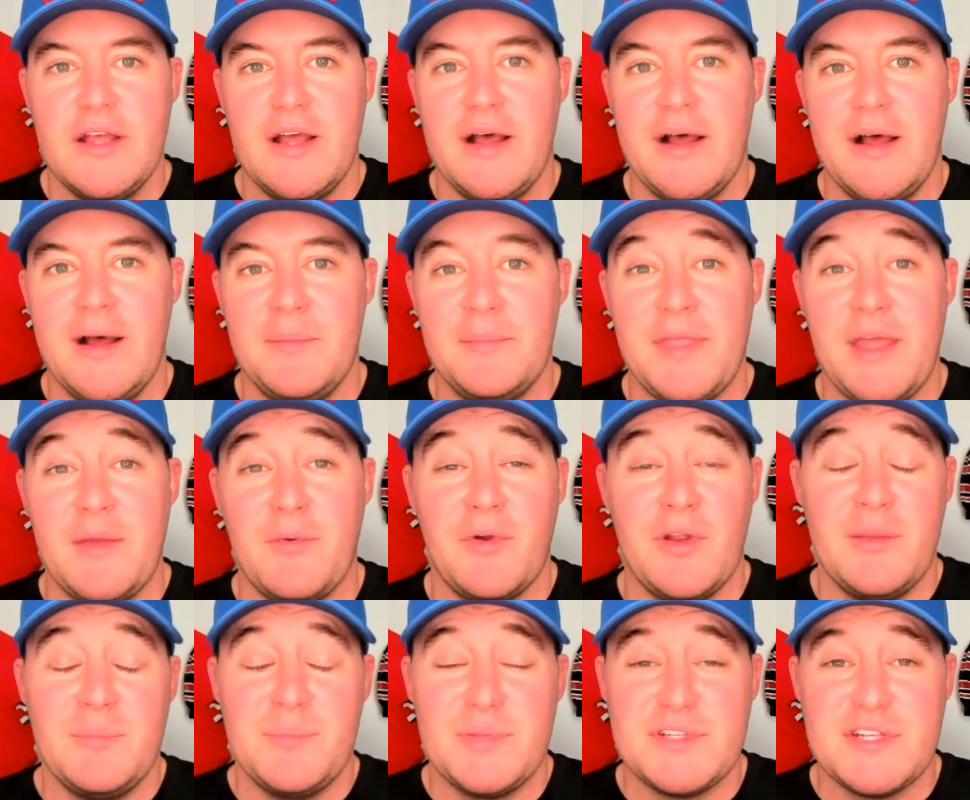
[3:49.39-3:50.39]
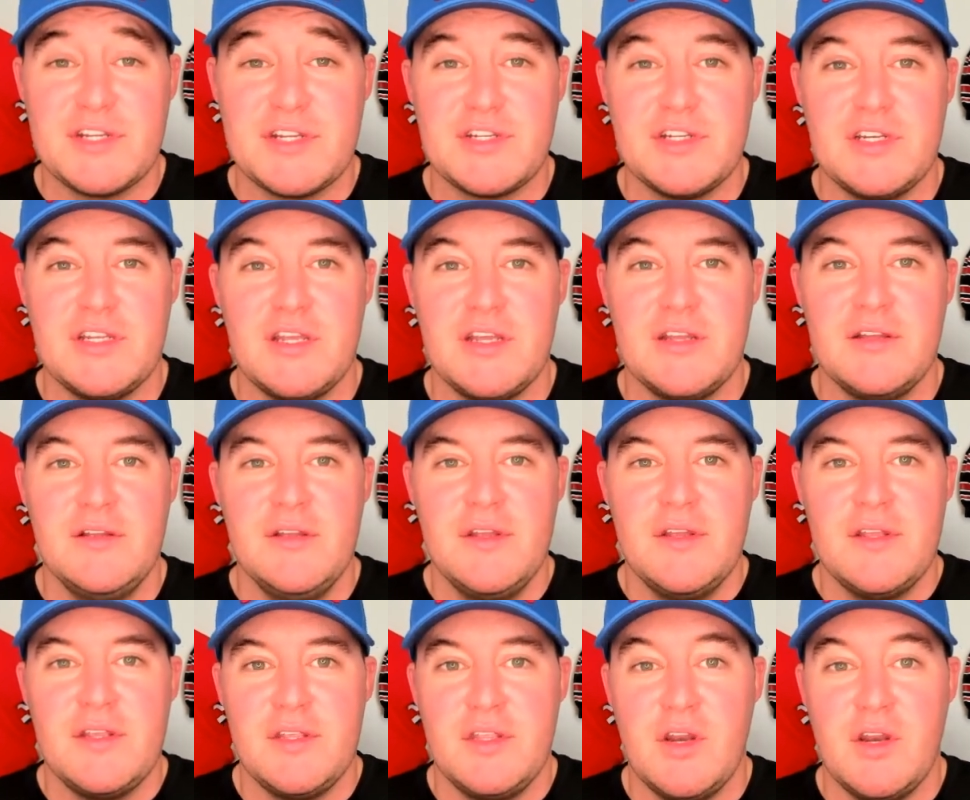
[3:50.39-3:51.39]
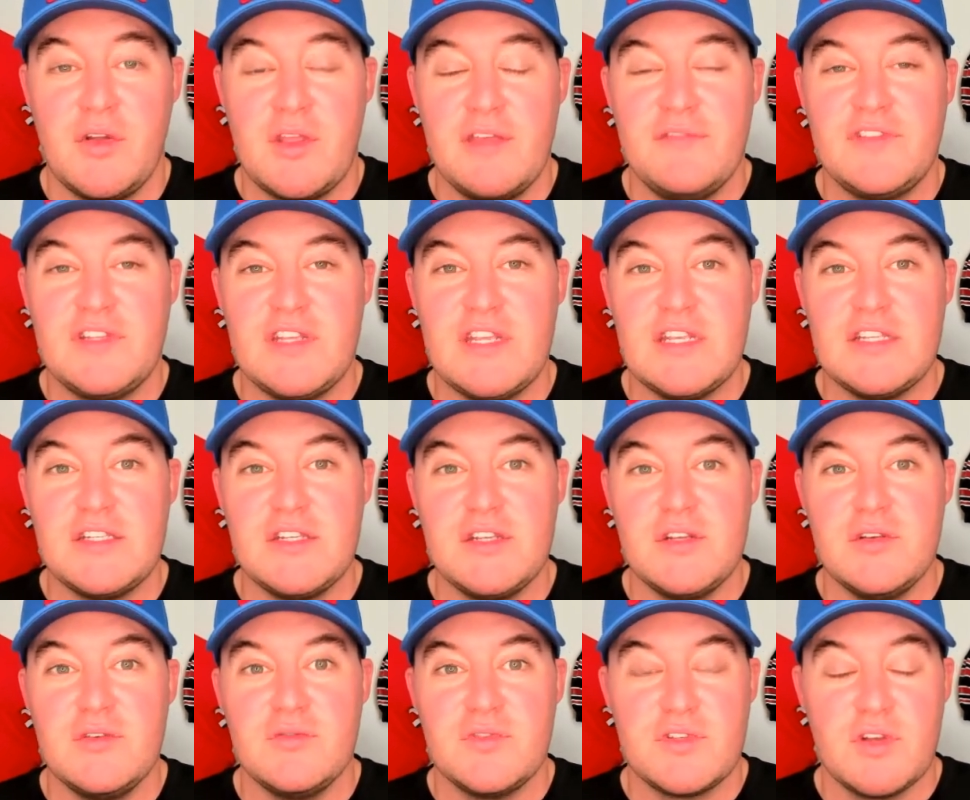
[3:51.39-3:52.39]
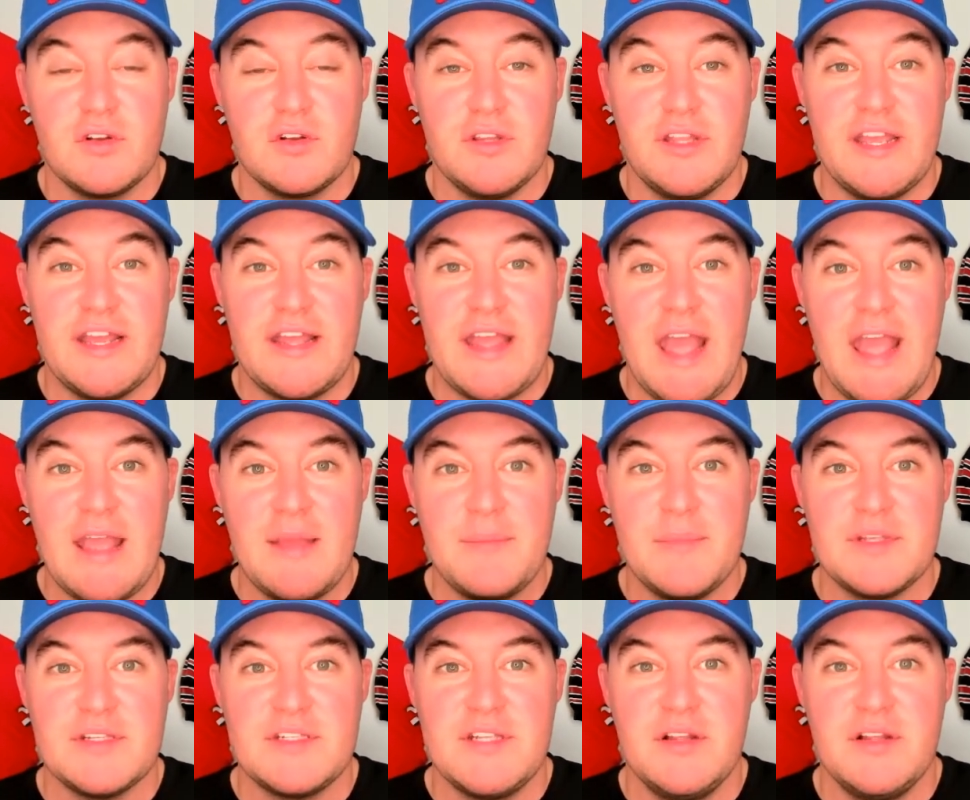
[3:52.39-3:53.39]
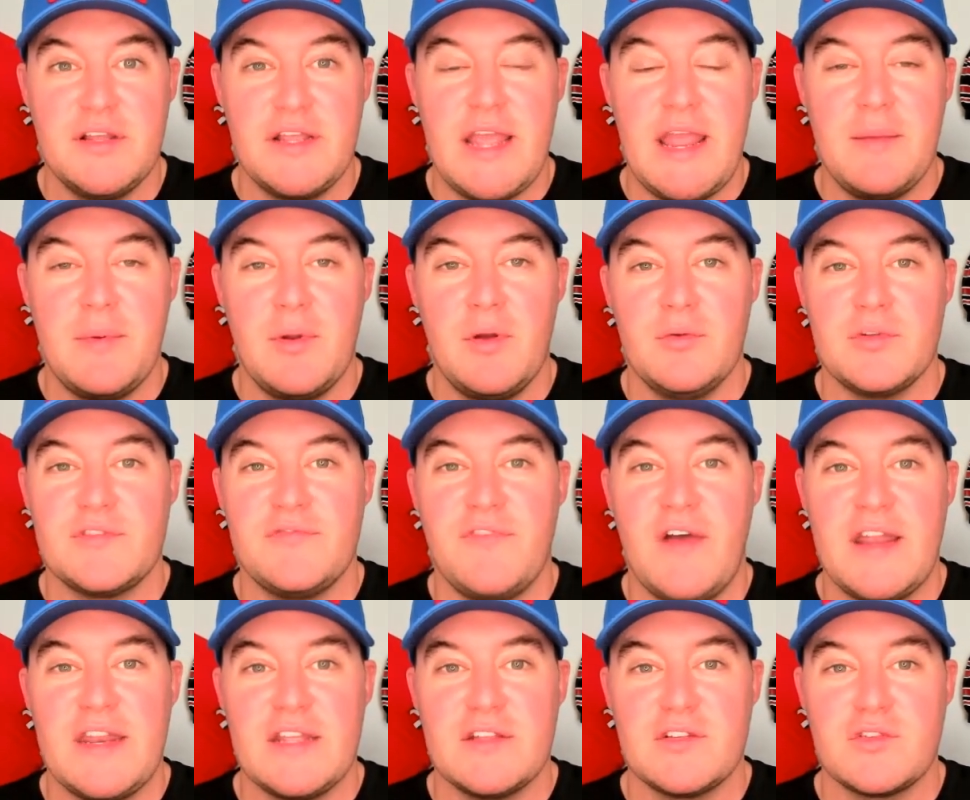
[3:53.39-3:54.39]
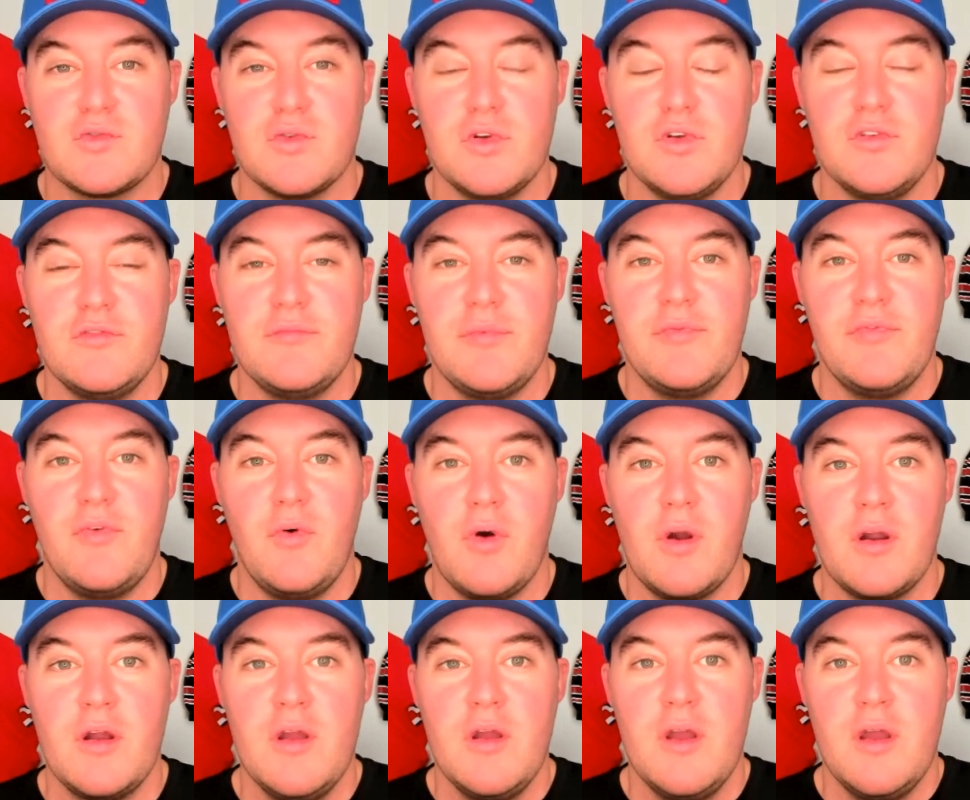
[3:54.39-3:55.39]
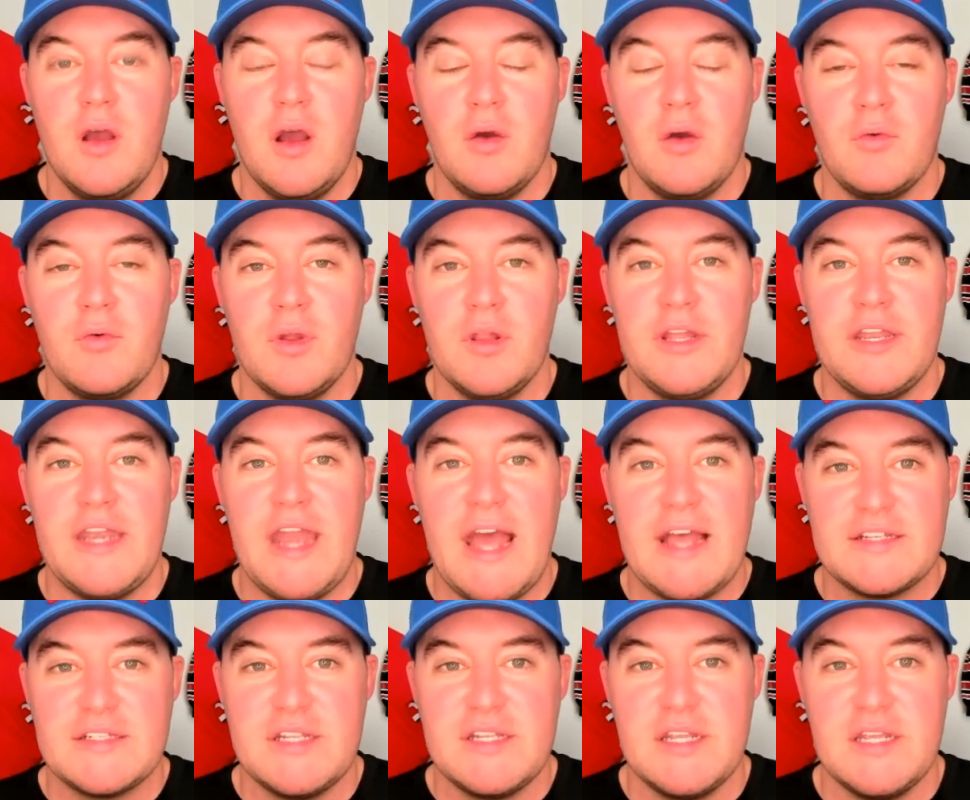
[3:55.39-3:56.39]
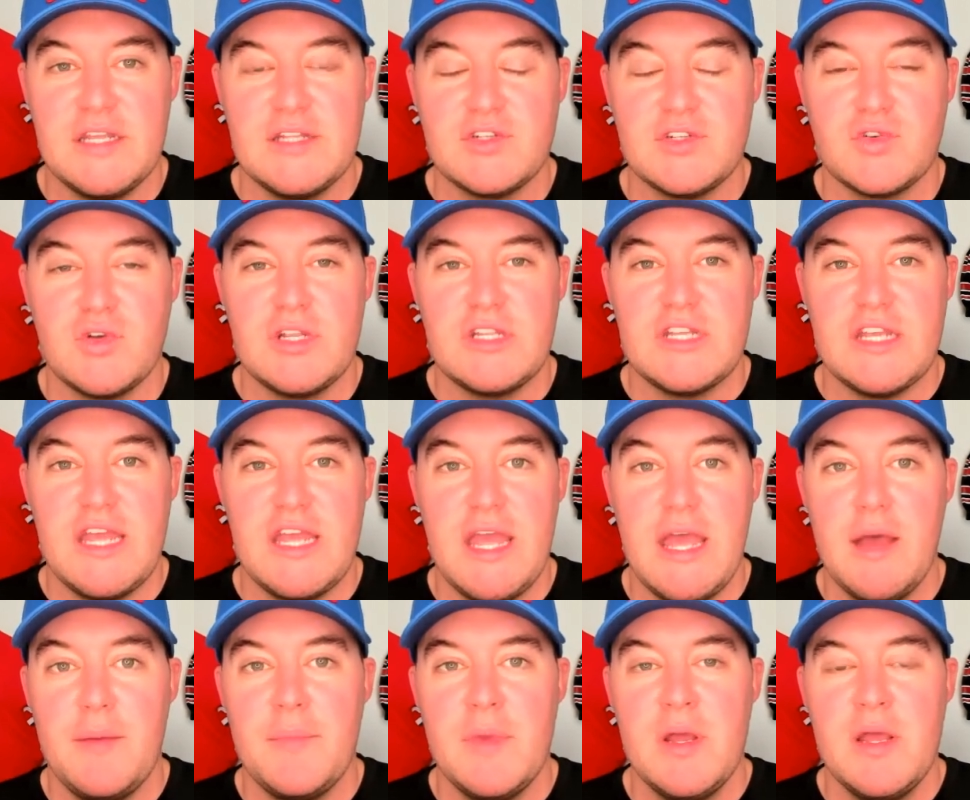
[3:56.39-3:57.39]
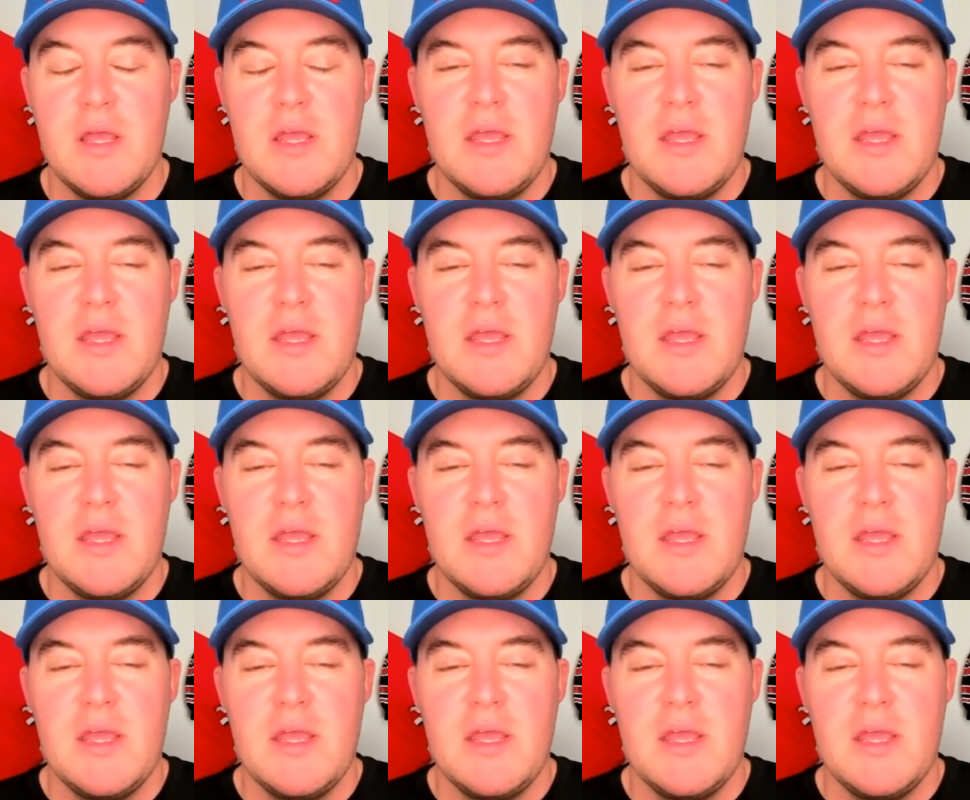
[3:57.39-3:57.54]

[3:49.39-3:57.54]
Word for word: Um, they were in position to, you know, give T C U certainly a game as Dylan Gabriel was finding his groove before a really nasty injury to him.